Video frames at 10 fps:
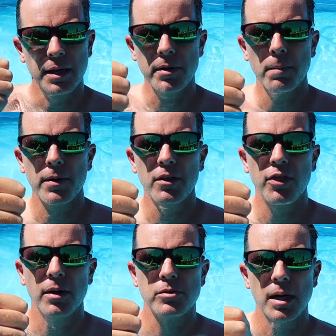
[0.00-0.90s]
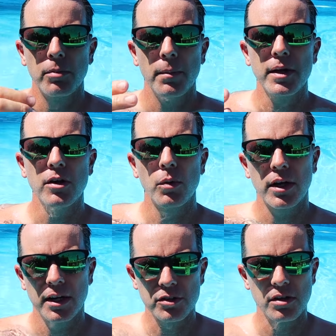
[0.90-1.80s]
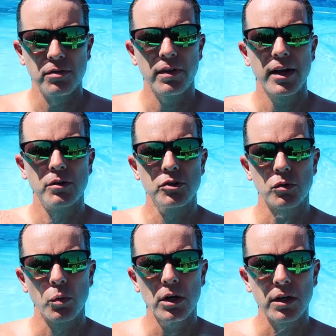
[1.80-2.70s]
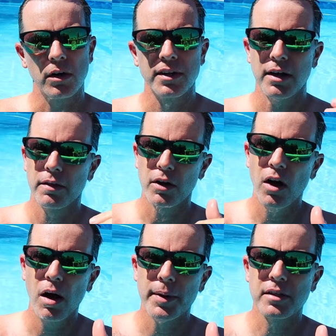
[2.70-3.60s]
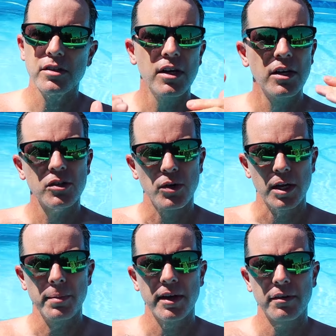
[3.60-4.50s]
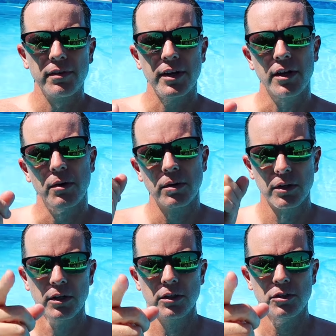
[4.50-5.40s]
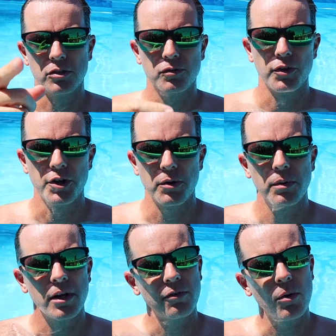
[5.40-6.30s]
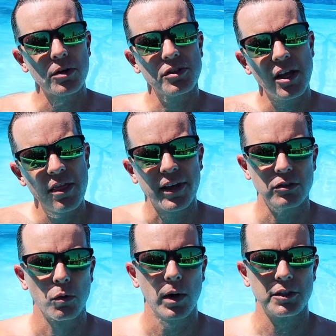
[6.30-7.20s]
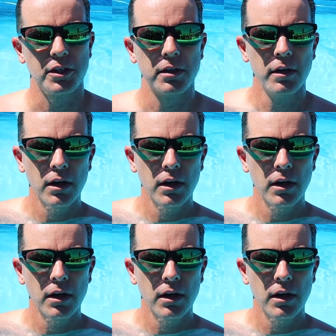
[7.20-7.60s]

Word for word: Give me a big thumbs up. Let me know what kind of stuff around the house you're working on down in the comments so I can make a video just for you. And of course, thanks for watching.